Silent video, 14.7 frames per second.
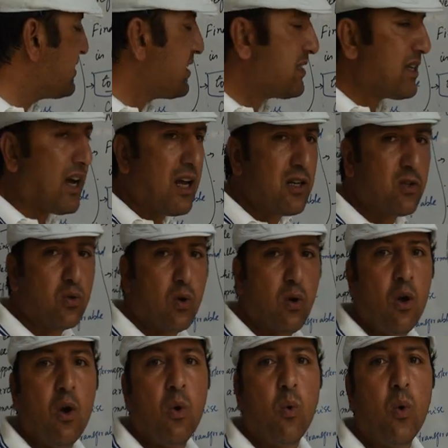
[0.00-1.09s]
it's
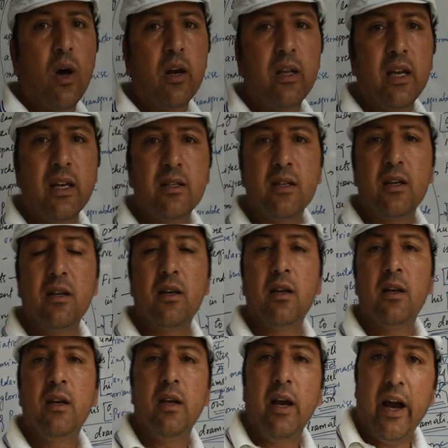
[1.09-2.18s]
also work as
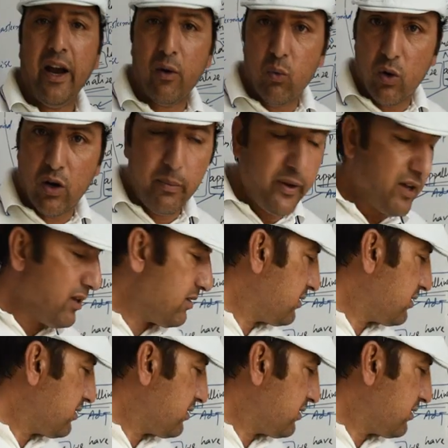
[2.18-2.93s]
an adverbial.